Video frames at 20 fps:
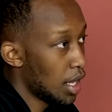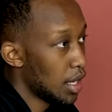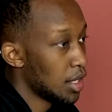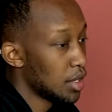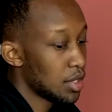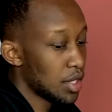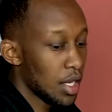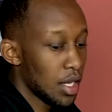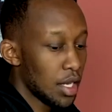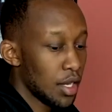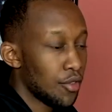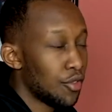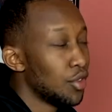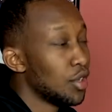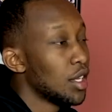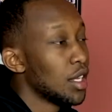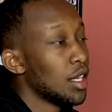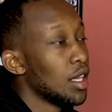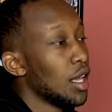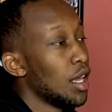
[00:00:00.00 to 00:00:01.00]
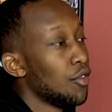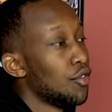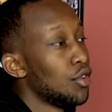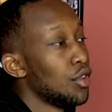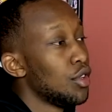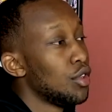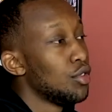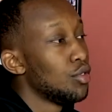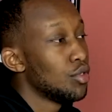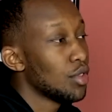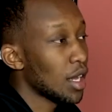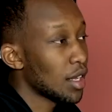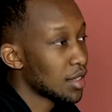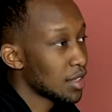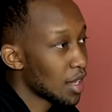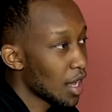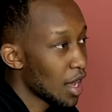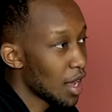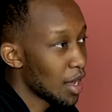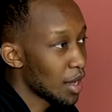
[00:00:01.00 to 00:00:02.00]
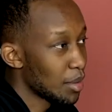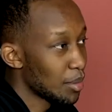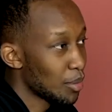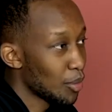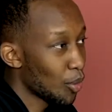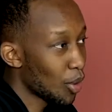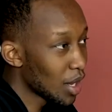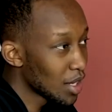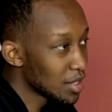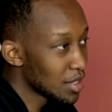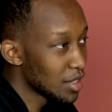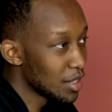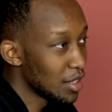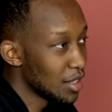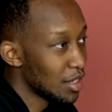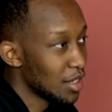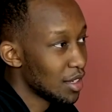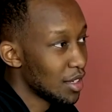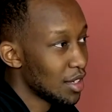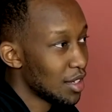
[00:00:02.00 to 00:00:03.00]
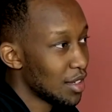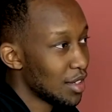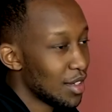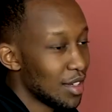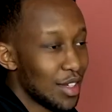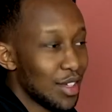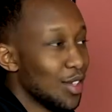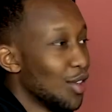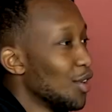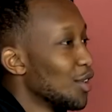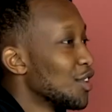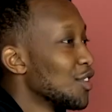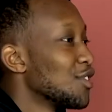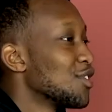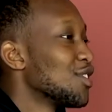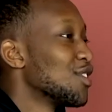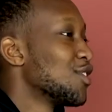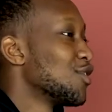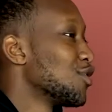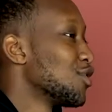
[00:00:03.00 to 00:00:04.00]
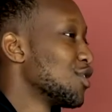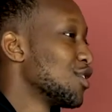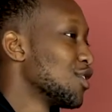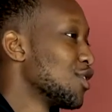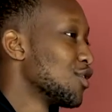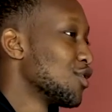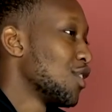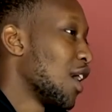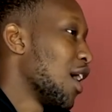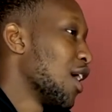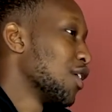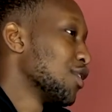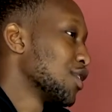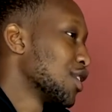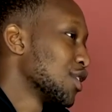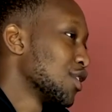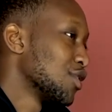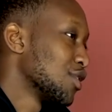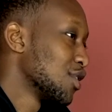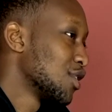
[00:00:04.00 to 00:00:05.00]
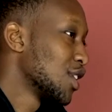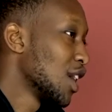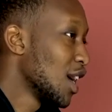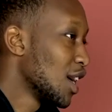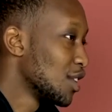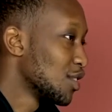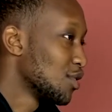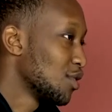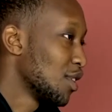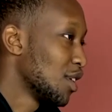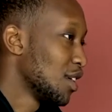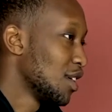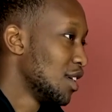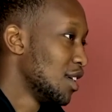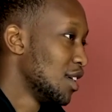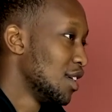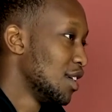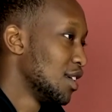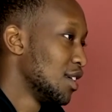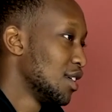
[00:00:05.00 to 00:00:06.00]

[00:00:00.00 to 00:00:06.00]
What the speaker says: And it's like if you didn't use that time wisely, yo, there's I don't think there's a chance, right?